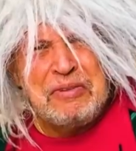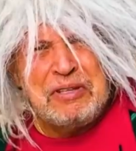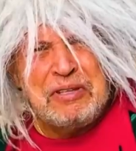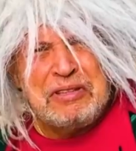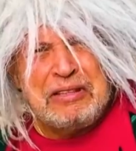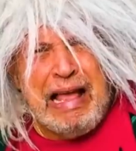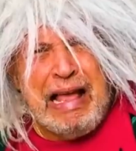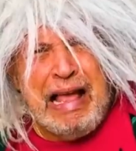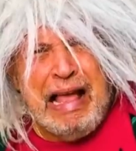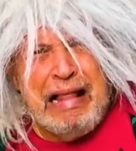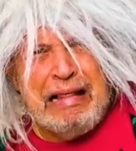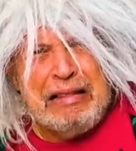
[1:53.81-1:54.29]

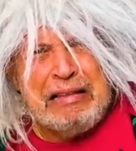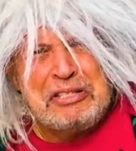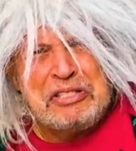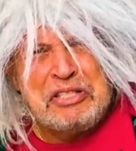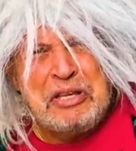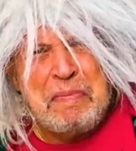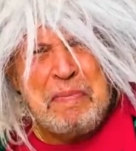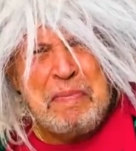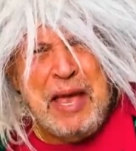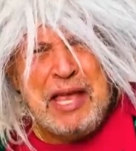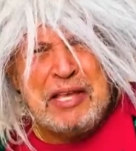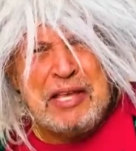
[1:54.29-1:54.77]
What the hell
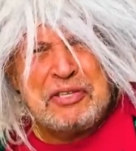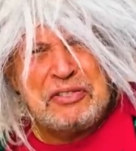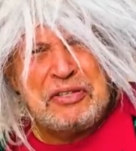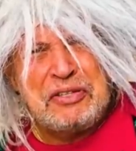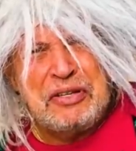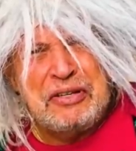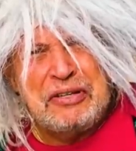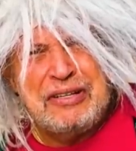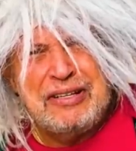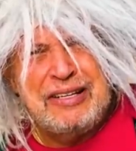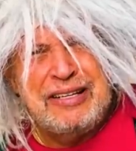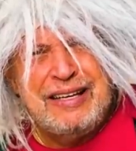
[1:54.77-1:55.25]
is a
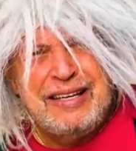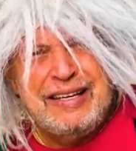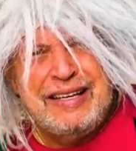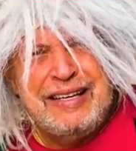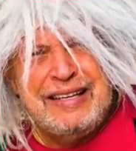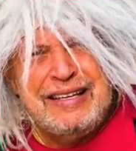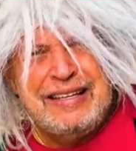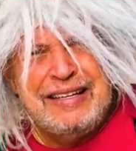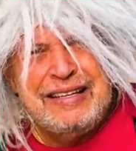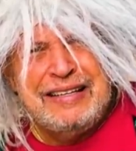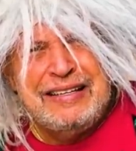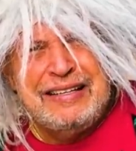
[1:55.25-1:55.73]
master?
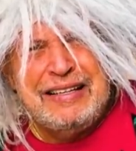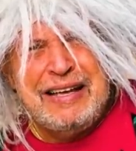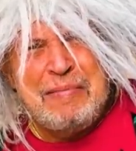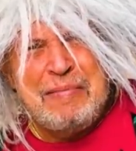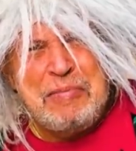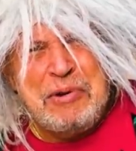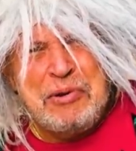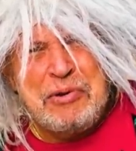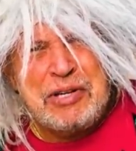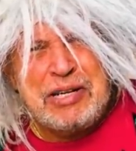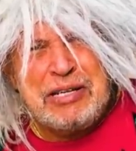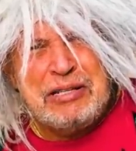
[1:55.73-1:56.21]

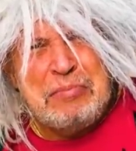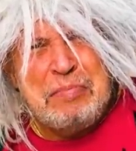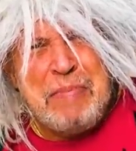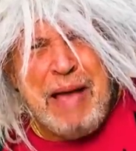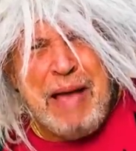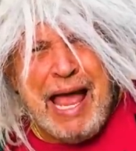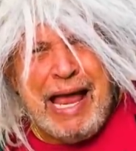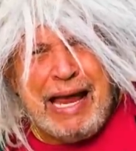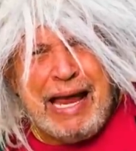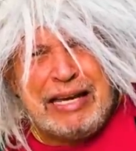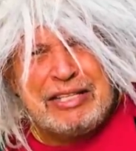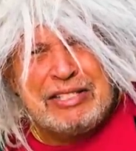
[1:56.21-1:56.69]
Yeah,
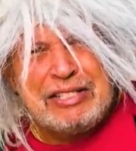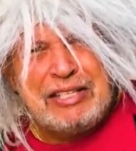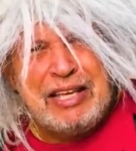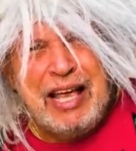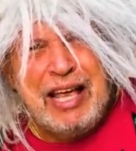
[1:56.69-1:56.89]
like Billy